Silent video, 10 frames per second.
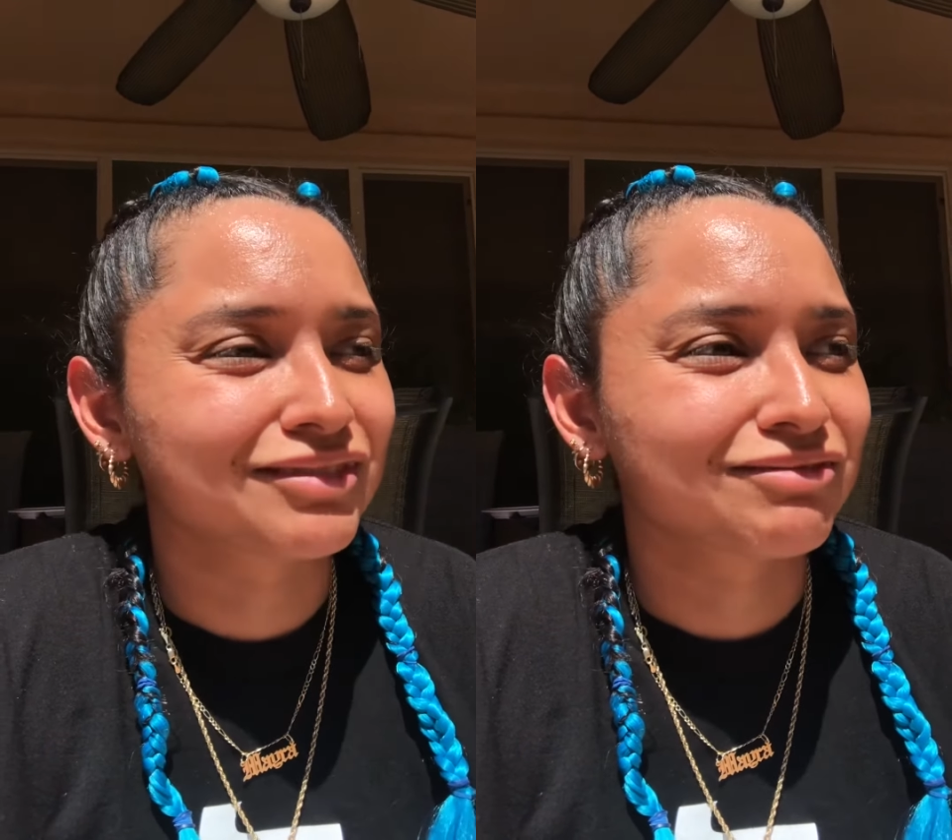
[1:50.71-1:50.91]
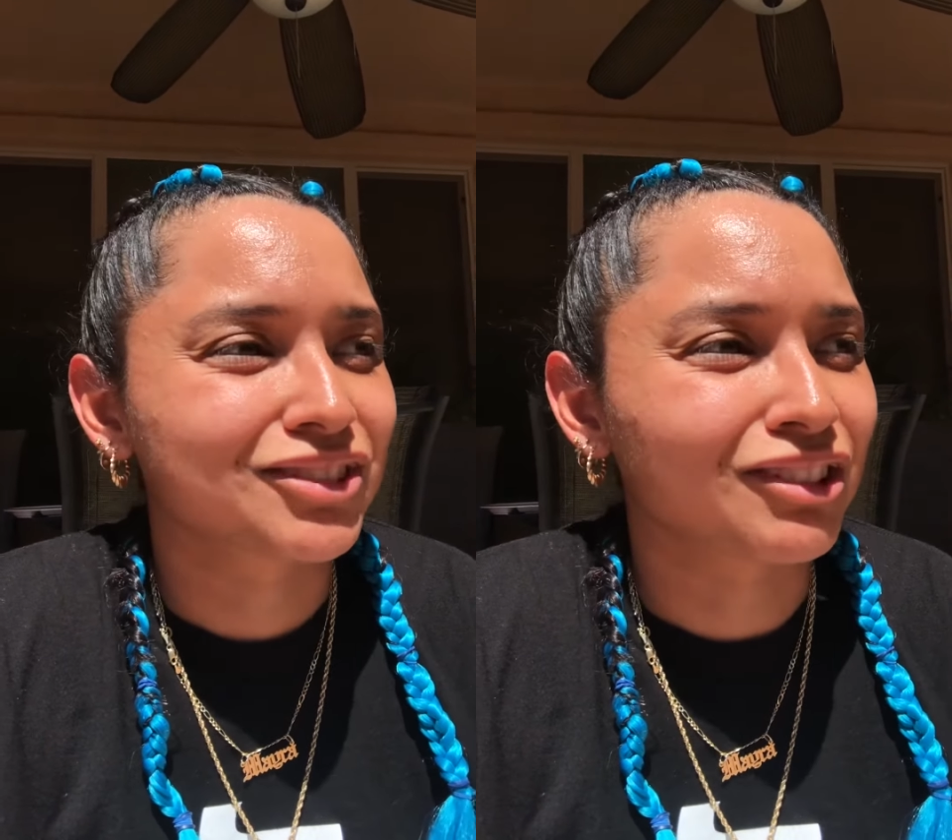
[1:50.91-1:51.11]

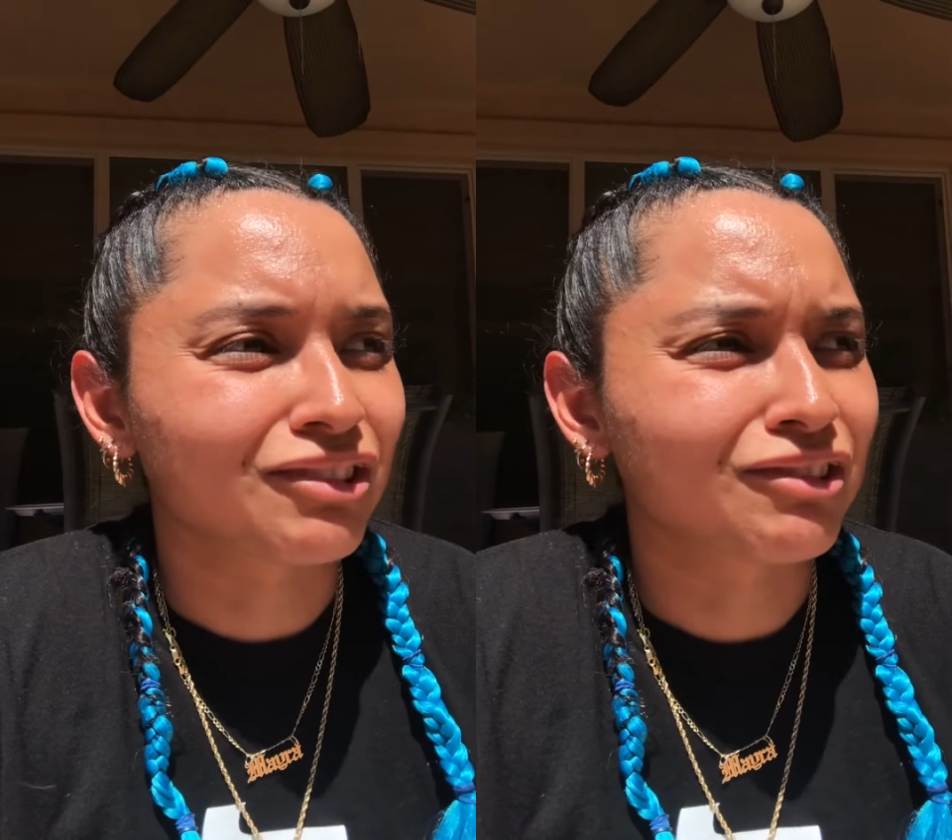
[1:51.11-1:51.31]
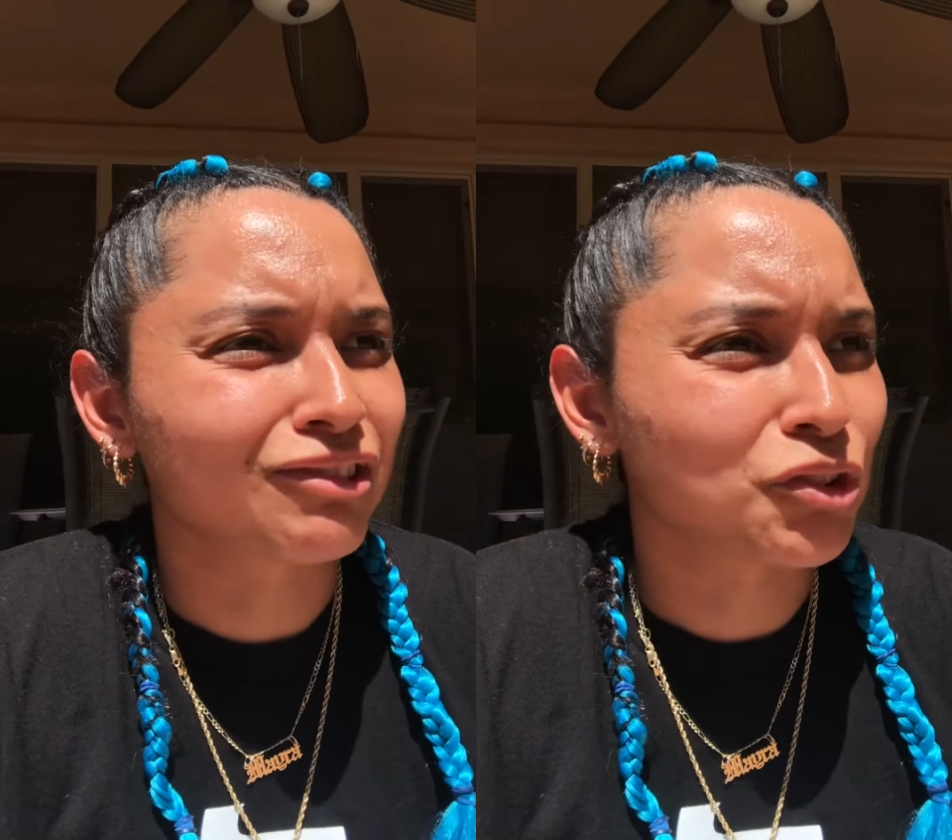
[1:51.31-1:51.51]

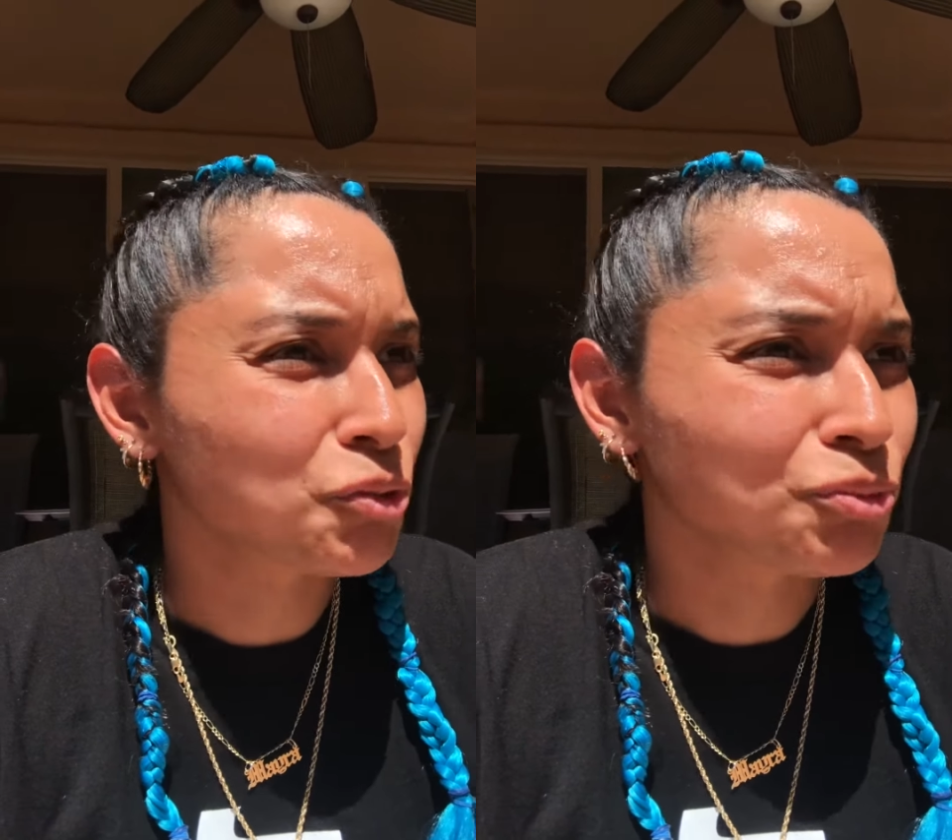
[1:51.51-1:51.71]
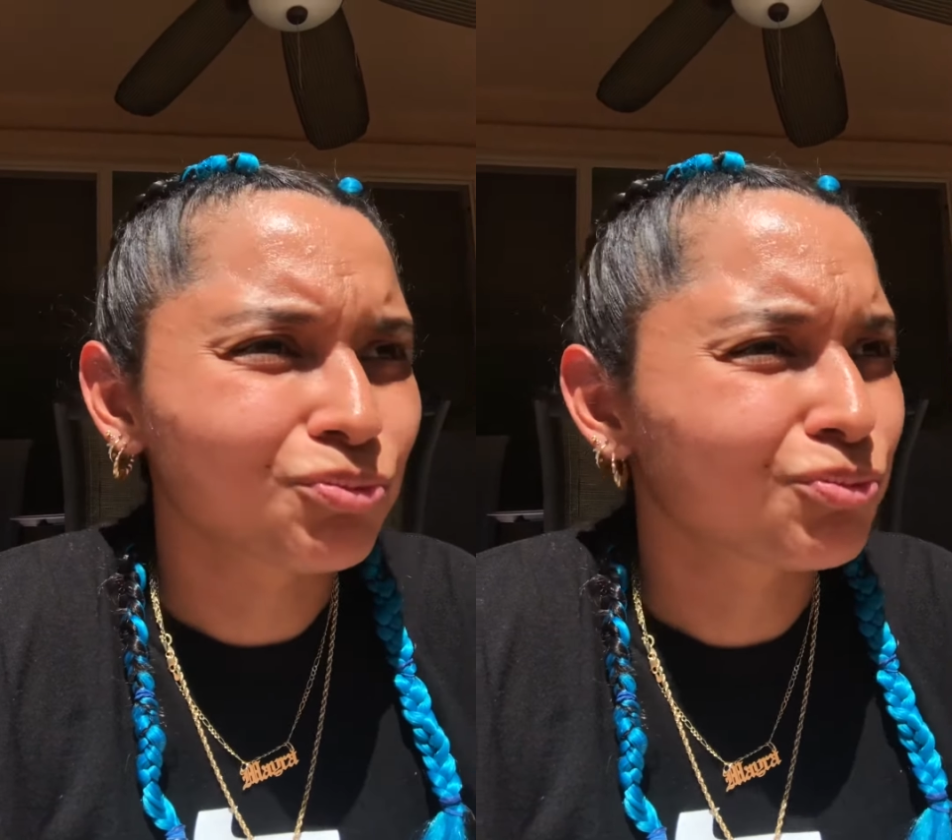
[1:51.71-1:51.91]

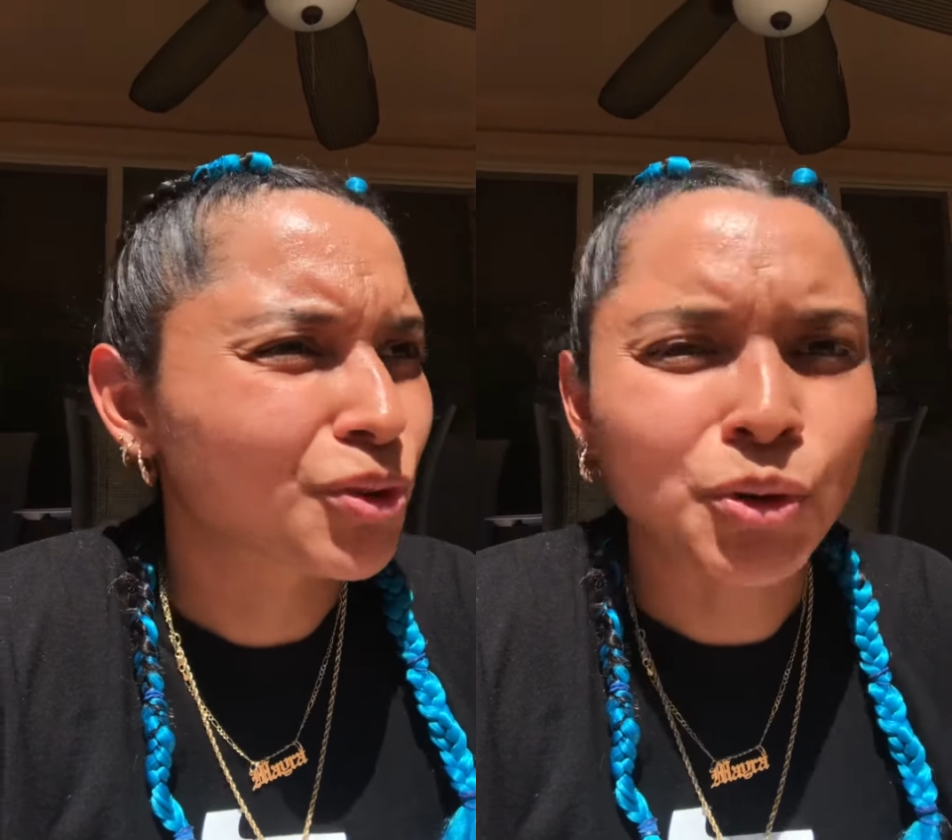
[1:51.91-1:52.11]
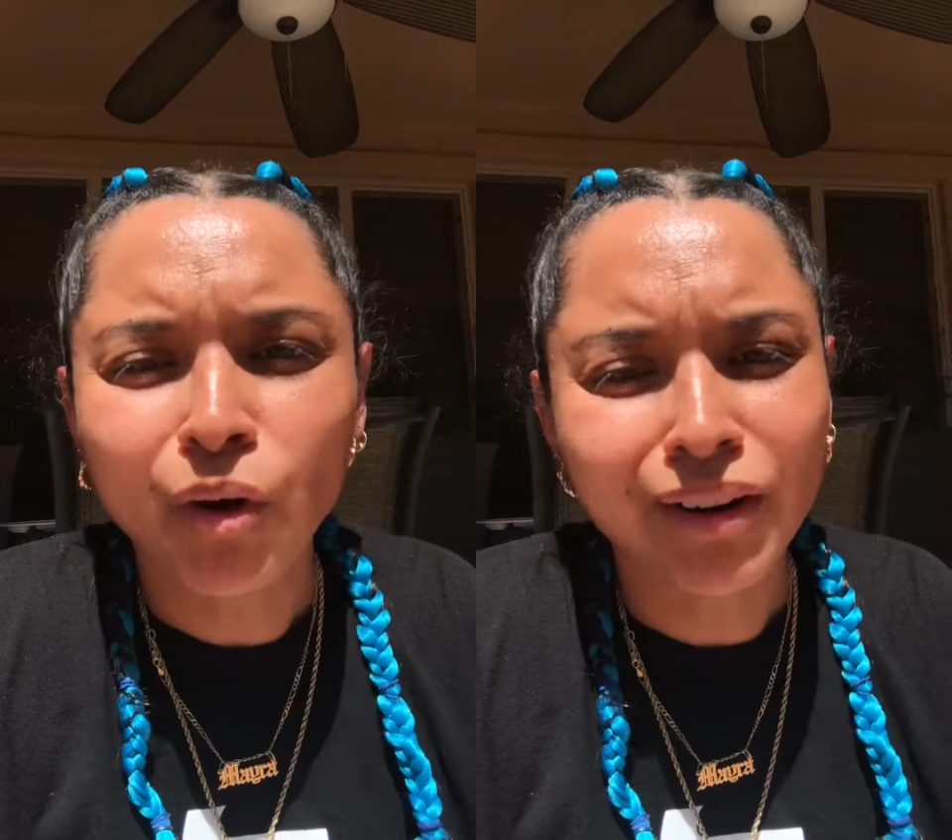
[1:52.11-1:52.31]
So
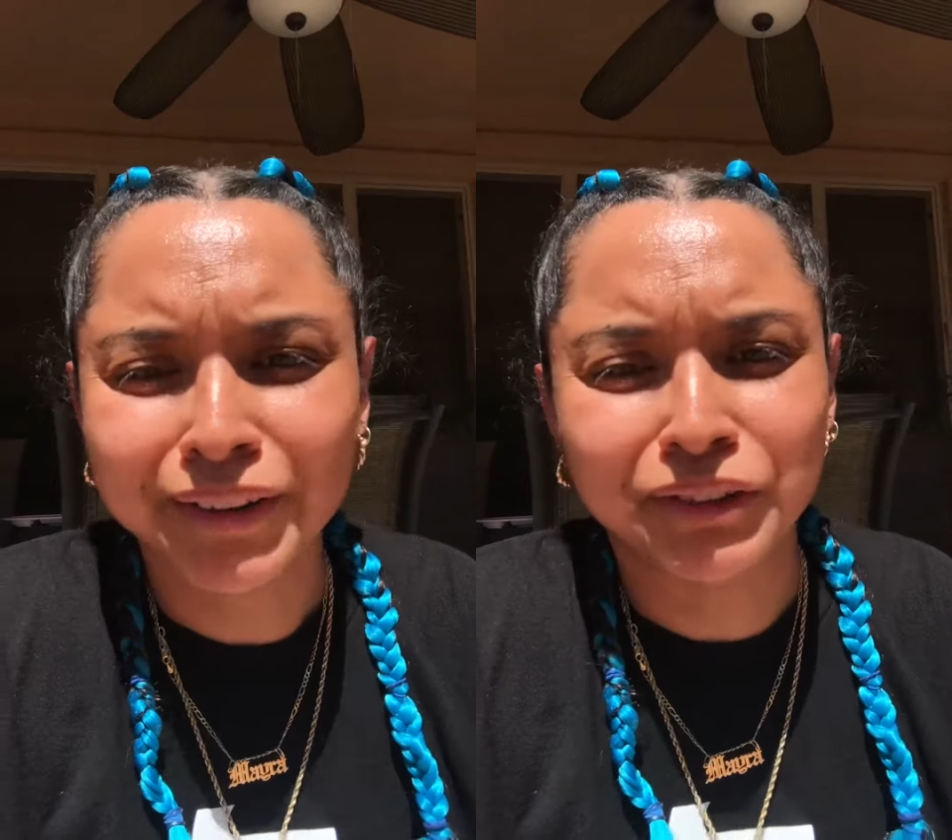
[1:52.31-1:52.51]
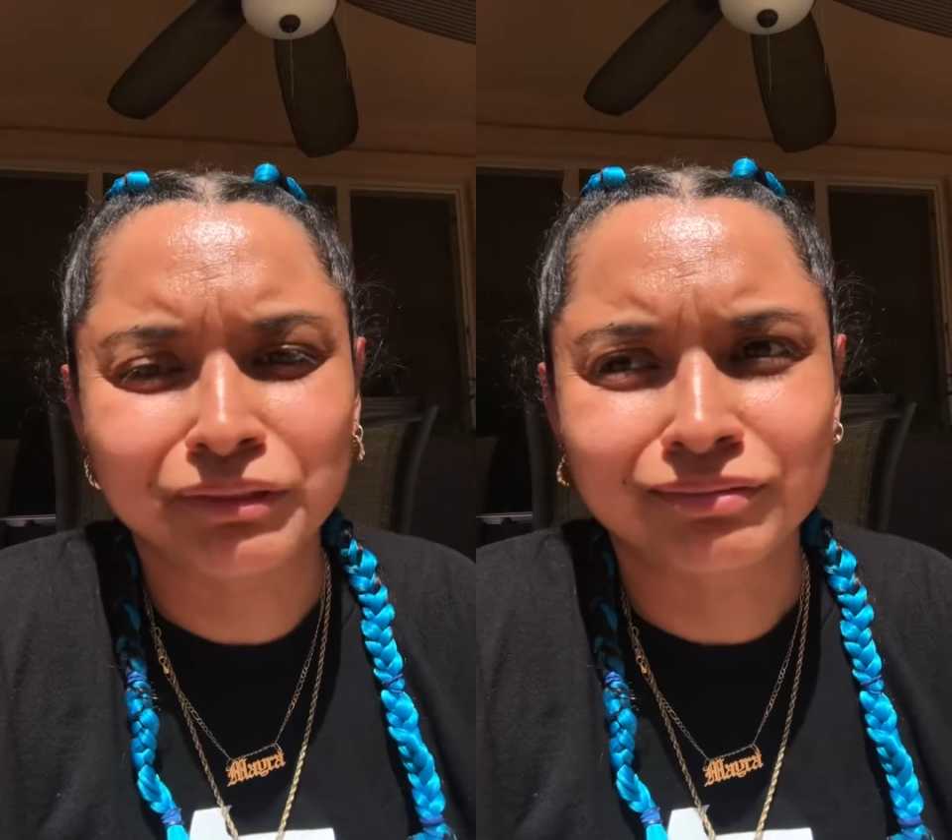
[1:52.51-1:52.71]
who are
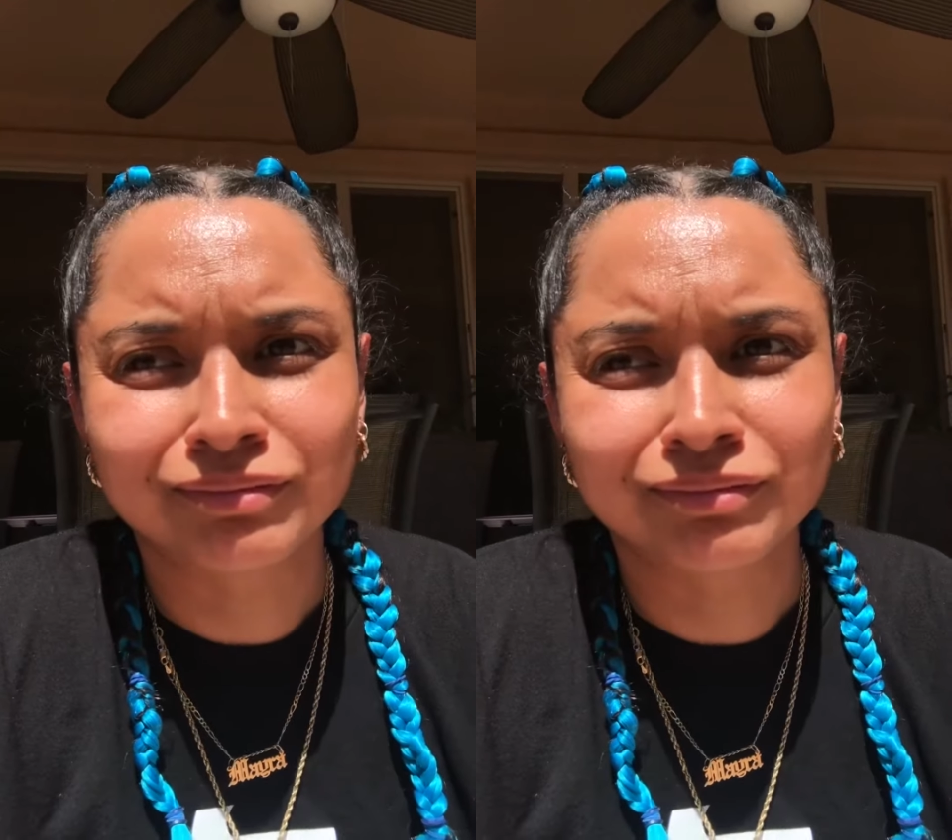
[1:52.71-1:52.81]
you?